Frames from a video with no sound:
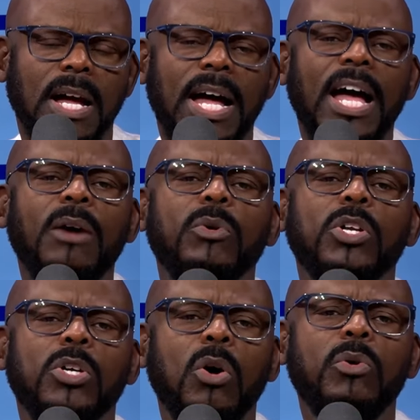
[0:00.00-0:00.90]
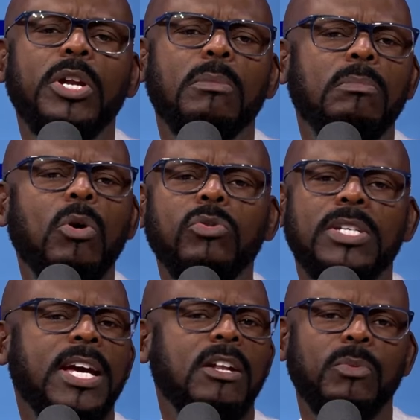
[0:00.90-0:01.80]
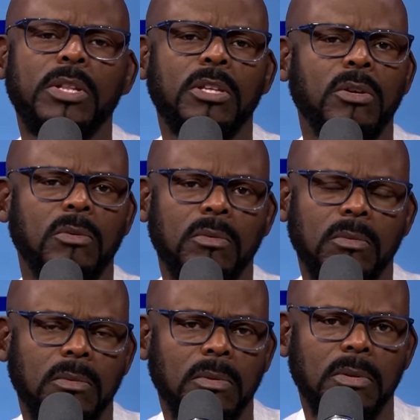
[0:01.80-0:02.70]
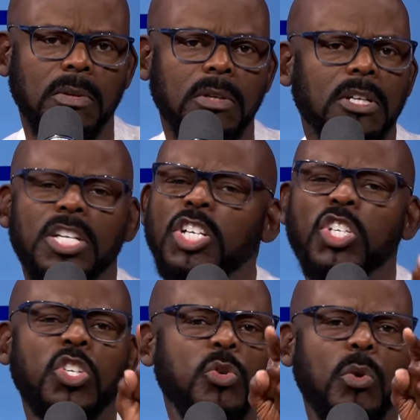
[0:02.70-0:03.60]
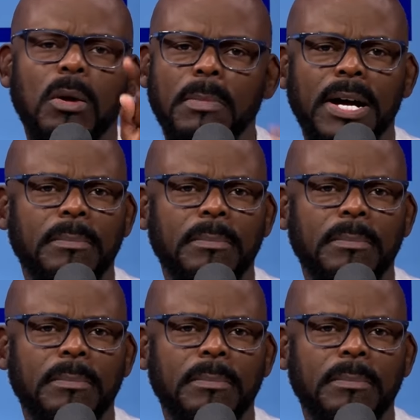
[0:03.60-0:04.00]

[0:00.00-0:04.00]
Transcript: I will go in a motel with you because mm. you are my